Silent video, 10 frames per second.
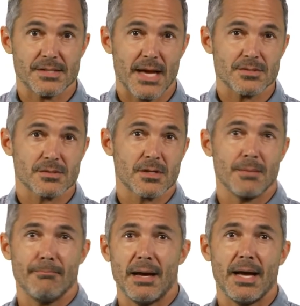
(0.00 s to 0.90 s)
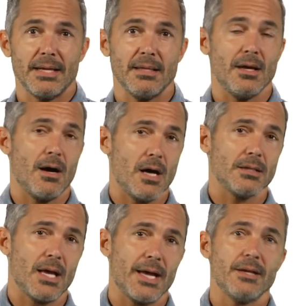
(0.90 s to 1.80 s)
tests combine the
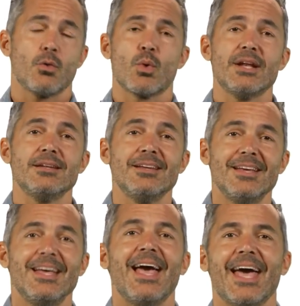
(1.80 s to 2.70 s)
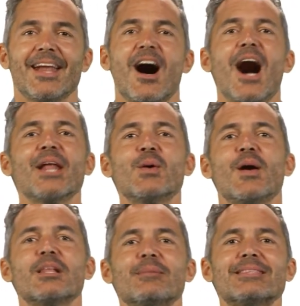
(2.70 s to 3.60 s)
online, written, and audio
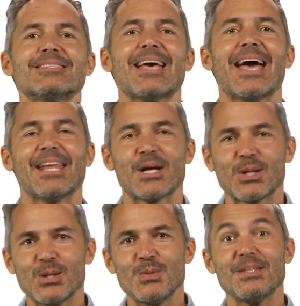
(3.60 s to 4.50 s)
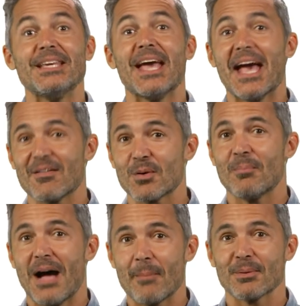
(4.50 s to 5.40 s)
elements and include the
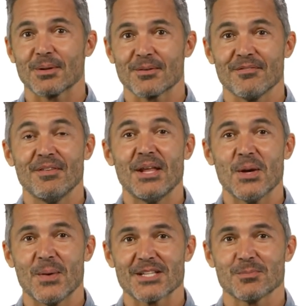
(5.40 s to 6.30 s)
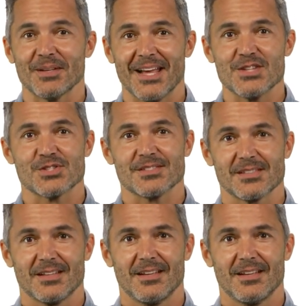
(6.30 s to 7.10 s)
ever-popular video explanations.